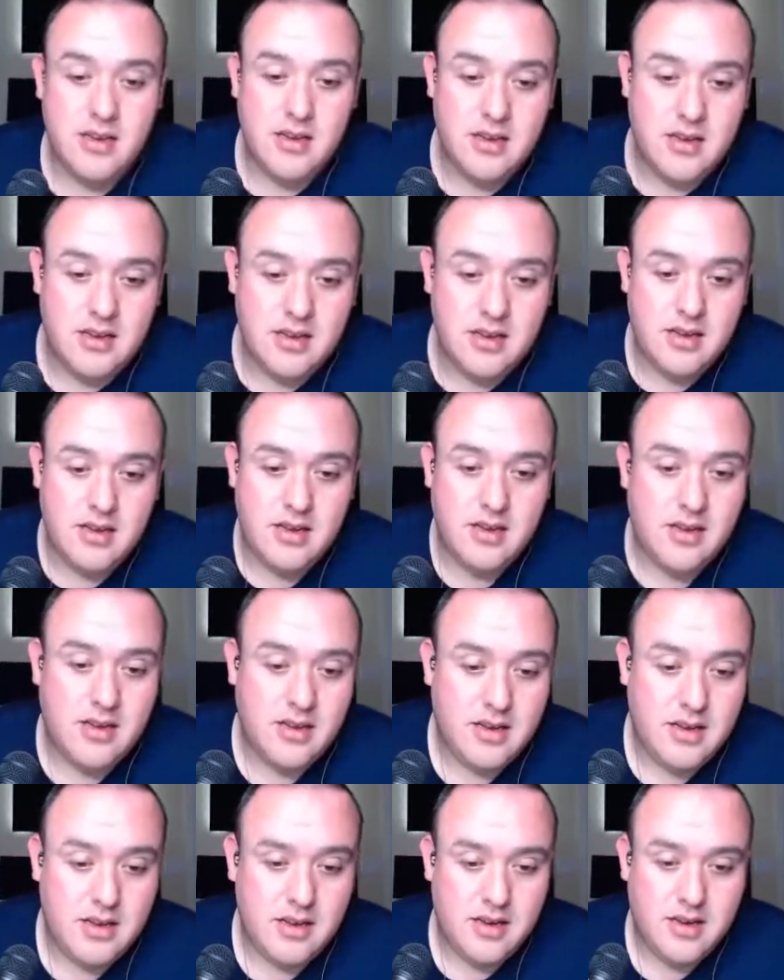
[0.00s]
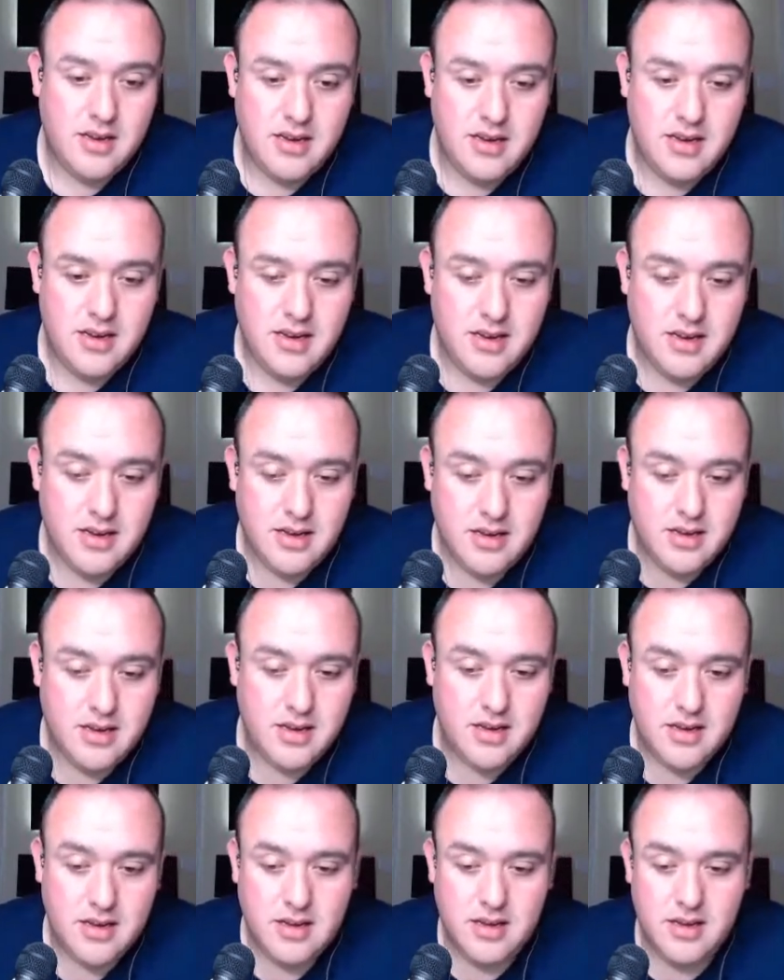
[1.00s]
I like it. I haven't run in uh,
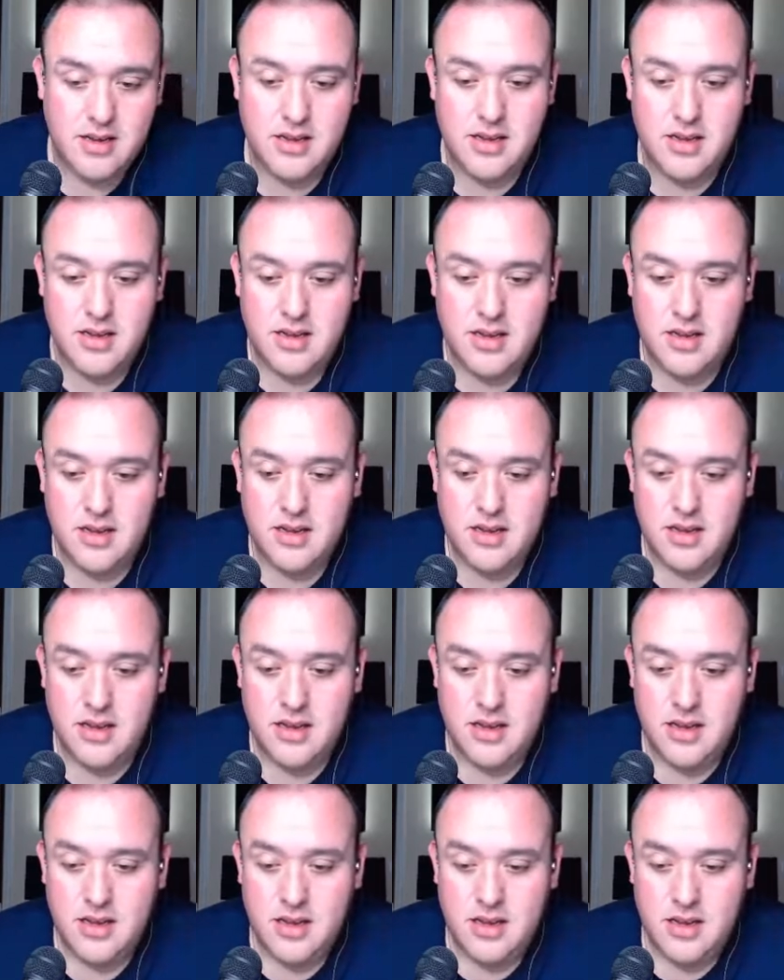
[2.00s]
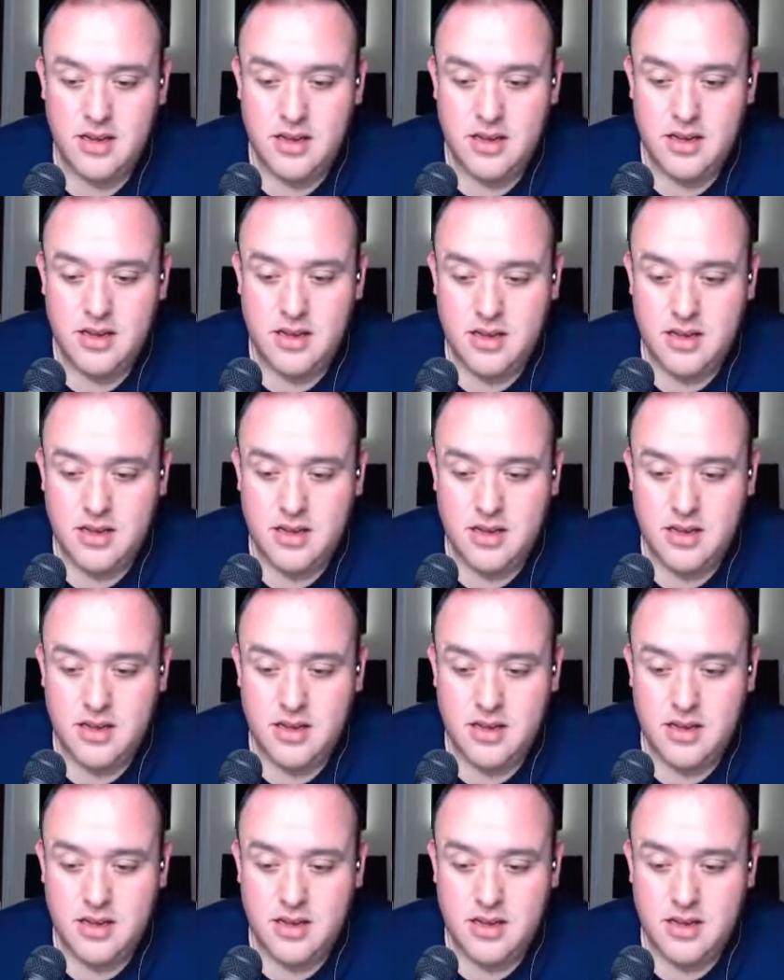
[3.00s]
one ohm, but that was in